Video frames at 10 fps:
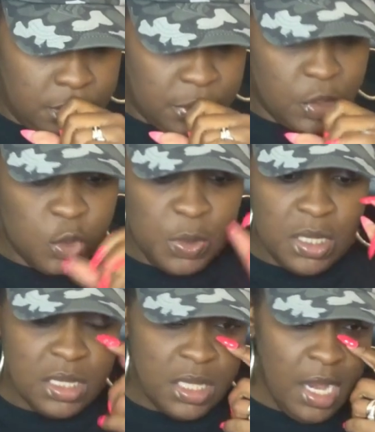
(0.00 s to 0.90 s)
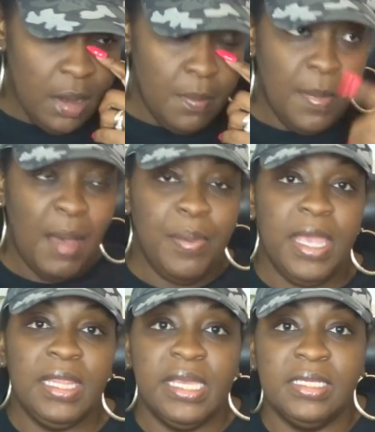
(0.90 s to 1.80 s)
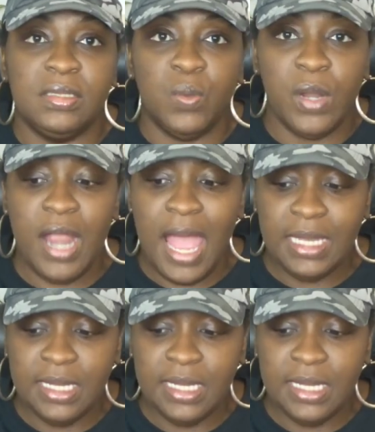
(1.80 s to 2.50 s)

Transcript: excuse me, they're my Payless where I